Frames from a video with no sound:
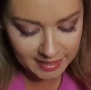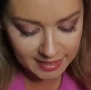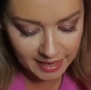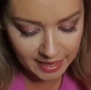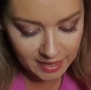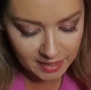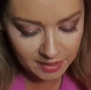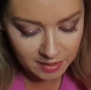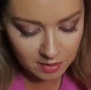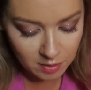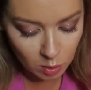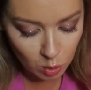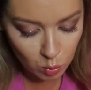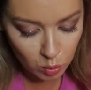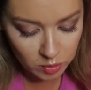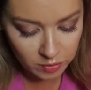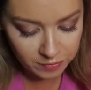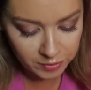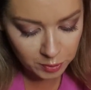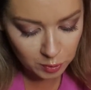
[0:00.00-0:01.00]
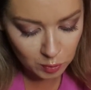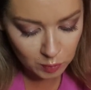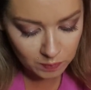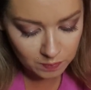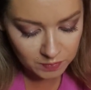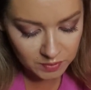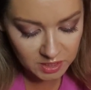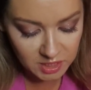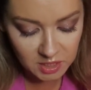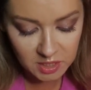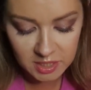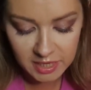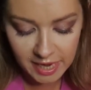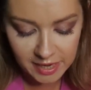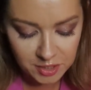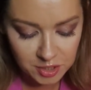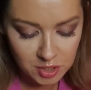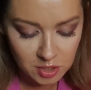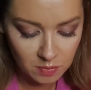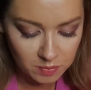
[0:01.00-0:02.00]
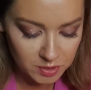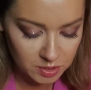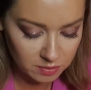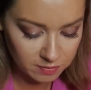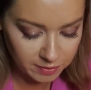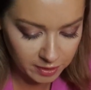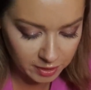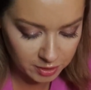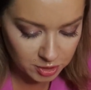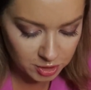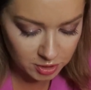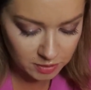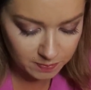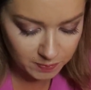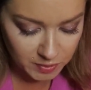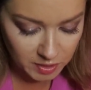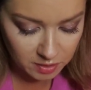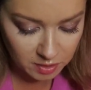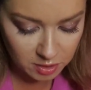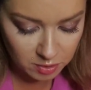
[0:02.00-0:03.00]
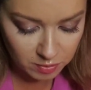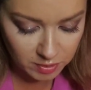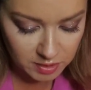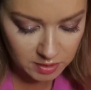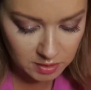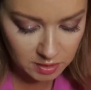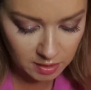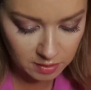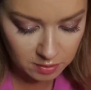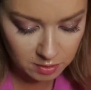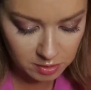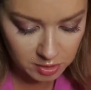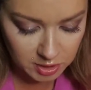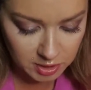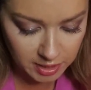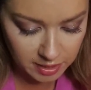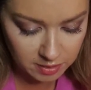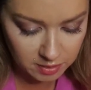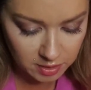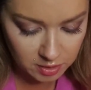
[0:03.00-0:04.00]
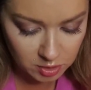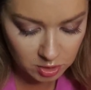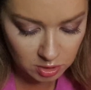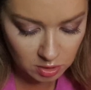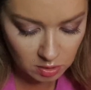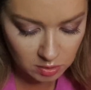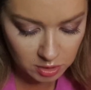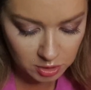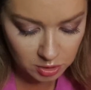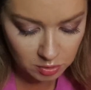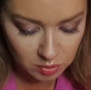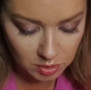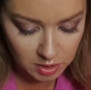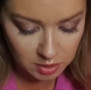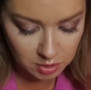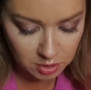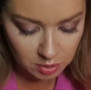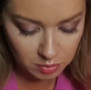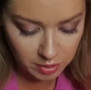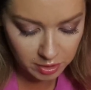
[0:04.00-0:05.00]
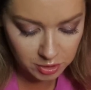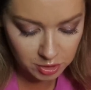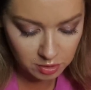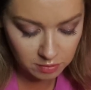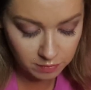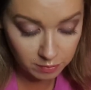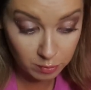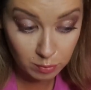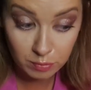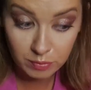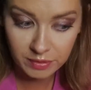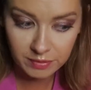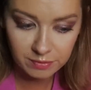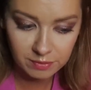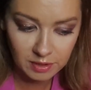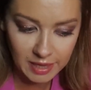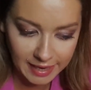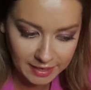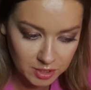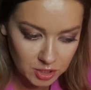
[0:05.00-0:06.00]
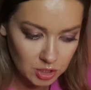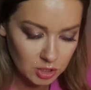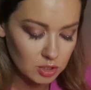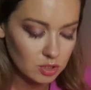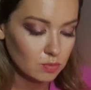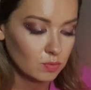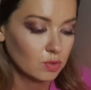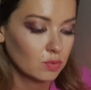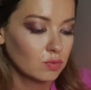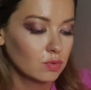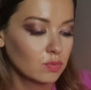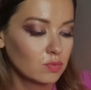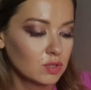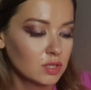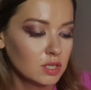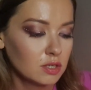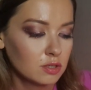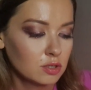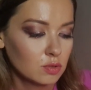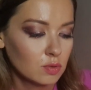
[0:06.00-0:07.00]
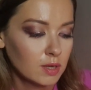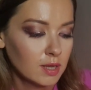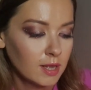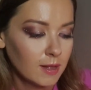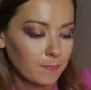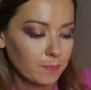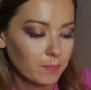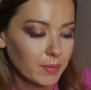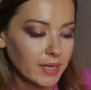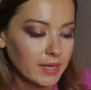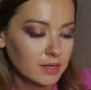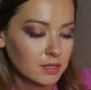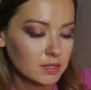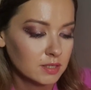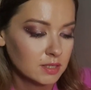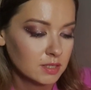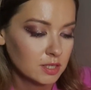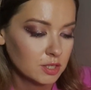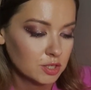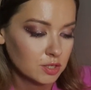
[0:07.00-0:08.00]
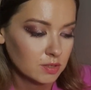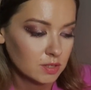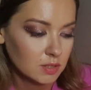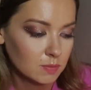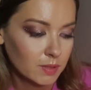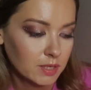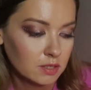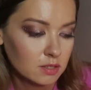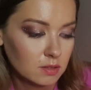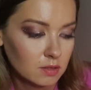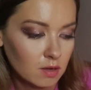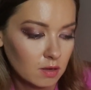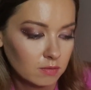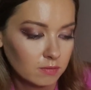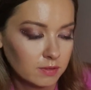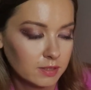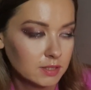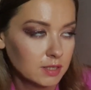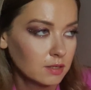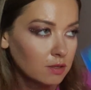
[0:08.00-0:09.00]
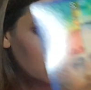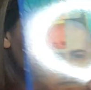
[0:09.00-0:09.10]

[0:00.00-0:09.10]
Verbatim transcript: Gaining overview, detached observation, increased understanding, solitude, integration through reflection. So you don't need to make a decision. This mental conflict